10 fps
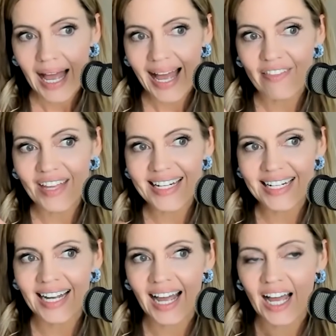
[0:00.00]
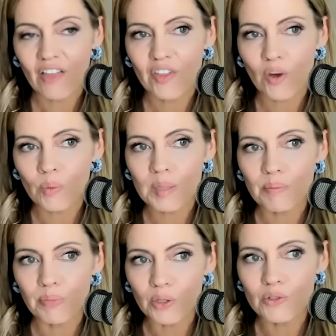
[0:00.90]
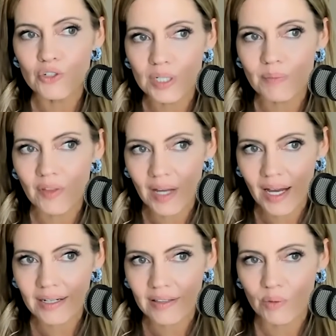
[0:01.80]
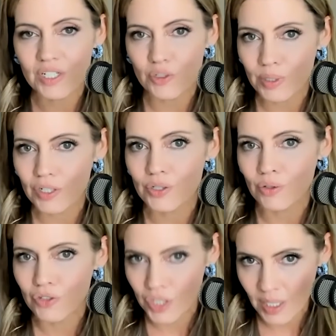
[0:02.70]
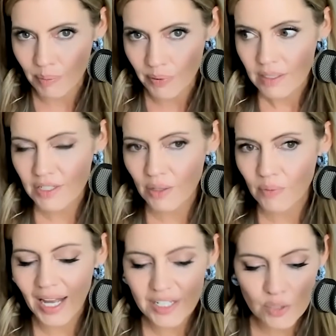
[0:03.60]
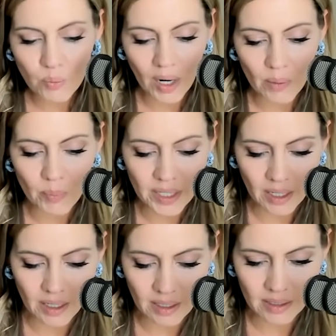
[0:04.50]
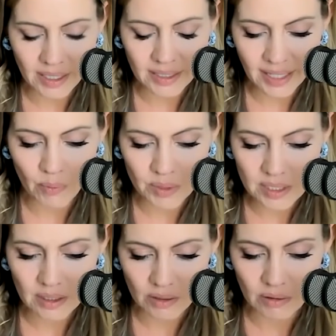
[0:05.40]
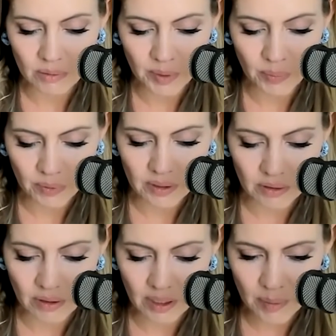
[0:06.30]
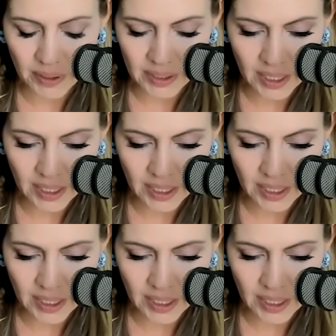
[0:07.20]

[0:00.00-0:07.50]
and they didn't. The only blue Jeep they had in there was a traditional Jeep. So that's why we got like that was a little we were a little hung up on